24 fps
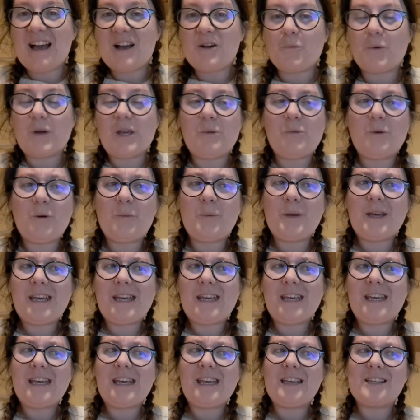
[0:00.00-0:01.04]
We will
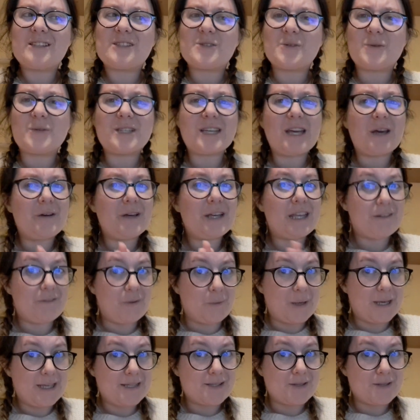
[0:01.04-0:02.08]
be sorting out a
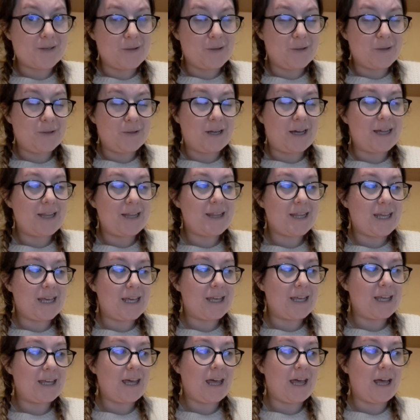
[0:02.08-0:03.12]
giveaway soon, I
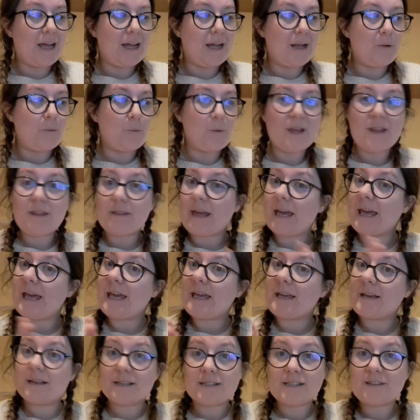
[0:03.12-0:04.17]
think, with
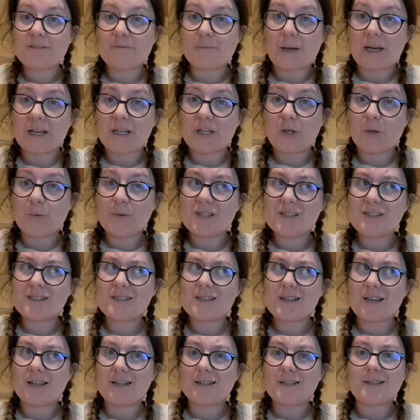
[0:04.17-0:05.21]
a cousin of mine who
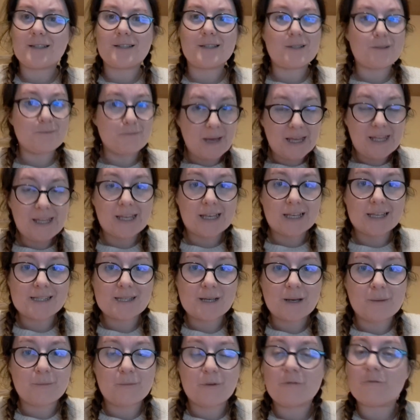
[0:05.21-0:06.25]
is making
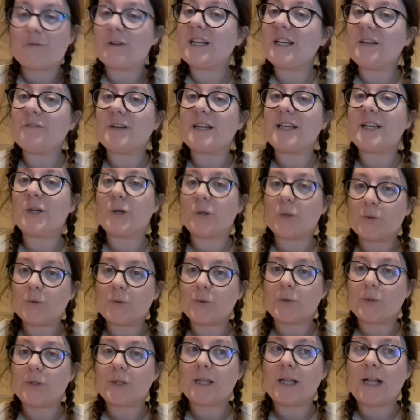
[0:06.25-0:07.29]
some really, really
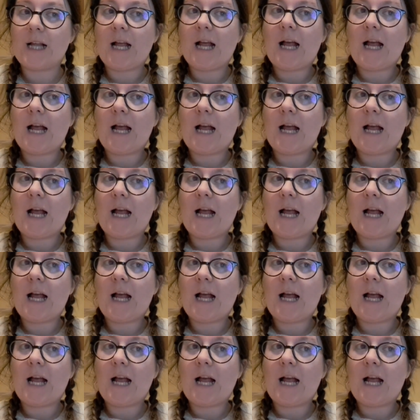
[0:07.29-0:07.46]
cool